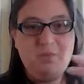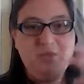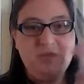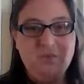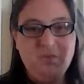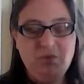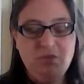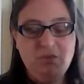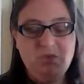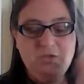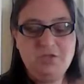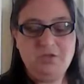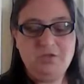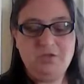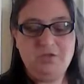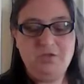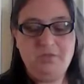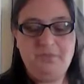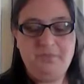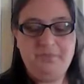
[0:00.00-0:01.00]
what I want to
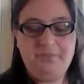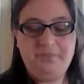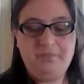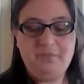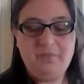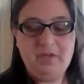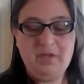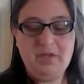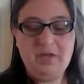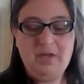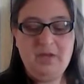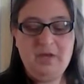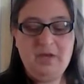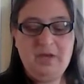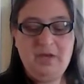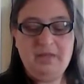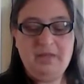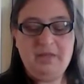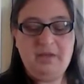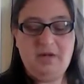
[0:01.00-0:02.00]
do.
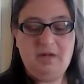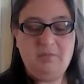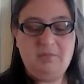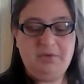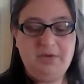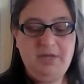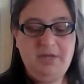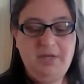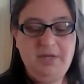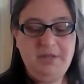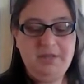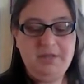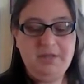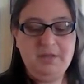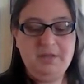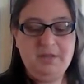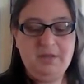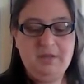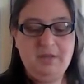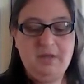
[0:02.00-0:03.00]
And then I'll breathe
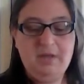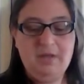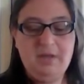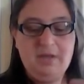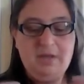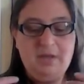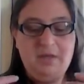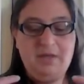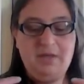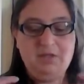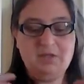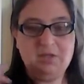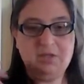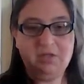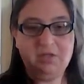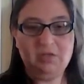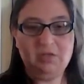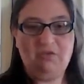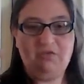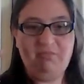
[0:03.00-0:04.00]
into
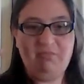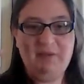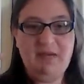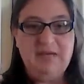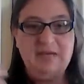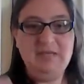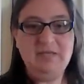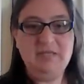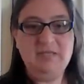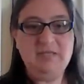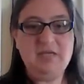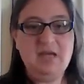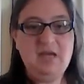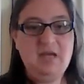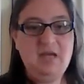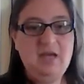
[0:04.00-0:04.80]
the soft palate.